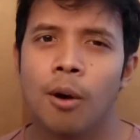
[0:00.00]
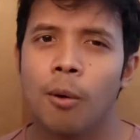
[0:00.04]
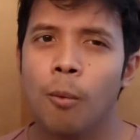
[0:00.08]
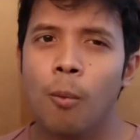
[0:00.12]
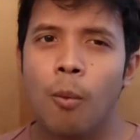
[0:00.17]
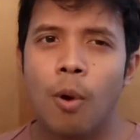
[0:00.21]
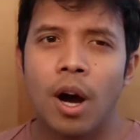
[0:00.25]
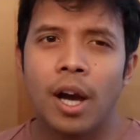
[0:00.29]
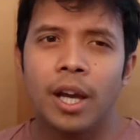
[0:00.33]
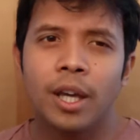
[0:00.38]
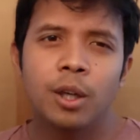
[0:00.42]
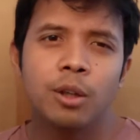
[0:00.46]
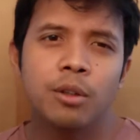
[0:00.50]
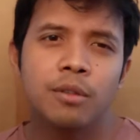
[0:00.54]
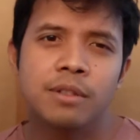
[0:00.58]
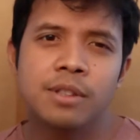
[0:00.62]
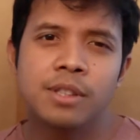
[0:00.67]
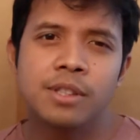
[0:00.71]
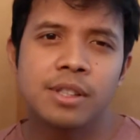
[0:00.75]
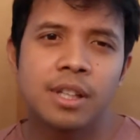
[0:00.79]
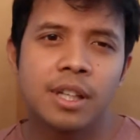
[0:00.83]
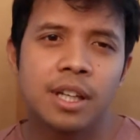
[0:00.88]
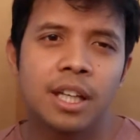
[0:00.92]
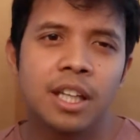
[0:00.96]
Why are you
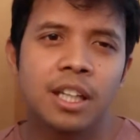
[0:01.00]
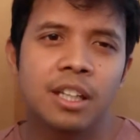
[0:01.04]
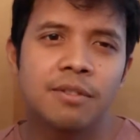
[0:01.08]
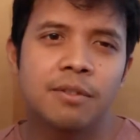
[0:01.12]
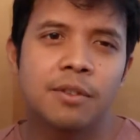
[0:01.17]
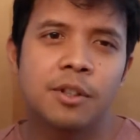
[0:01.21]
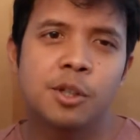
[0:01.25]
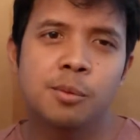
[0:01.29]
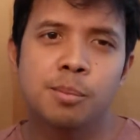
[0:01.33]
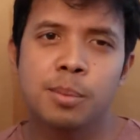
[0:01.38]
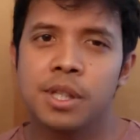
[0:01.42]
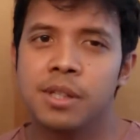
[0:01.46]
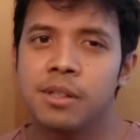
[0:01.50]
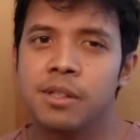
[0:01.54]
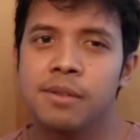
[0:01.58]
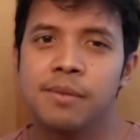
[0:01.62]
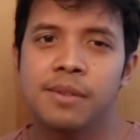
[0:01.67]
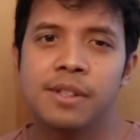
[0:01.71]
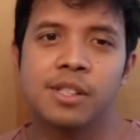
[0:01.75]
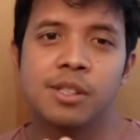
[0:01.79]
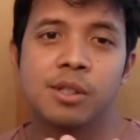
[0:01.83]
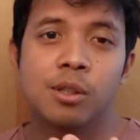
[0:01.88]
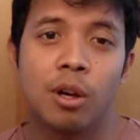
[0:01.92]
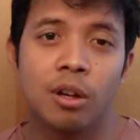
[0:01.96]
even studying in the first place
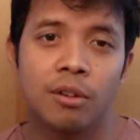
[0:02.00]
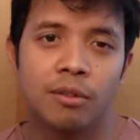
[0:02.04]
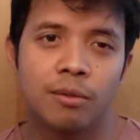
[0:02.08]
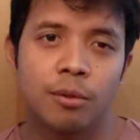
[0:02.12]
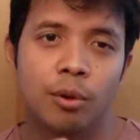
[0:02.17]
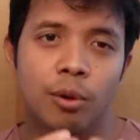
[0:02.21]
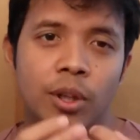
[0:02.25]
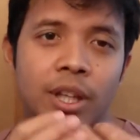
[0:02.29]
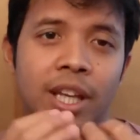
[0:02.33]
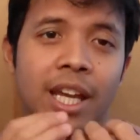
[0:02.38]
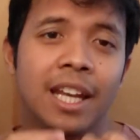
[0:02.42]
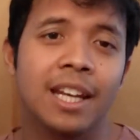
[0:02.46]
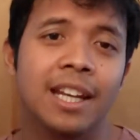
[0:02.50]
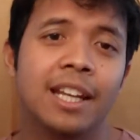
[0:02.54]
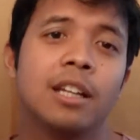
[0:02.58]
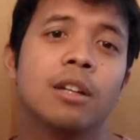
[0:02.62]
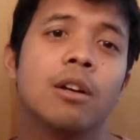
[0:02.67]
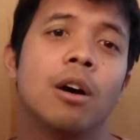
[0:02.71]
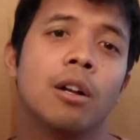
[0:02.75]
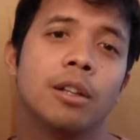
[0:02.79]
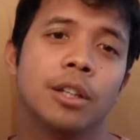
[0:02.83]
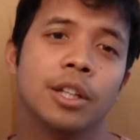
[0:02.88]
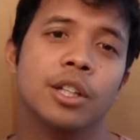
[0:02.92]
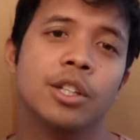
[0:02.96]
if it's not for gaining
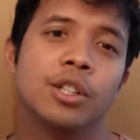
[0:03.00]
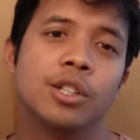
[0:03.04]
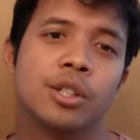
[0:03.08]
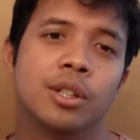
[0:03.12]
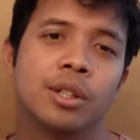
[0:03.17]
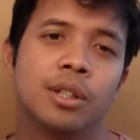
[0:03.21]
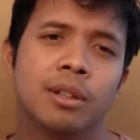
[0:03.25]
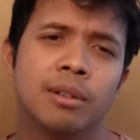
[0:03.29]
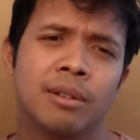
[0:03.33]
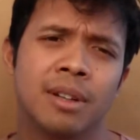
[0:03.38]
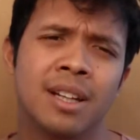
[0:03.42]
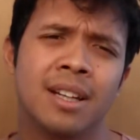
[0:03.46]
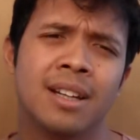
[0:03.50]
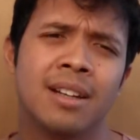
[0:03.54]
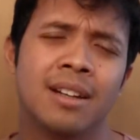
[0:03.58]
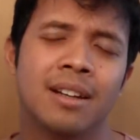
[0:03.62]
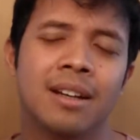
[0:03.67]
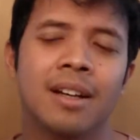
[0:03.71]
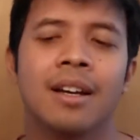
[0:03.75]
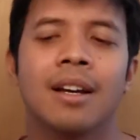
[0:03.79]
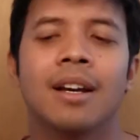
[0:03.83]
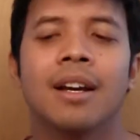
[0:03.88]
knowledge, right?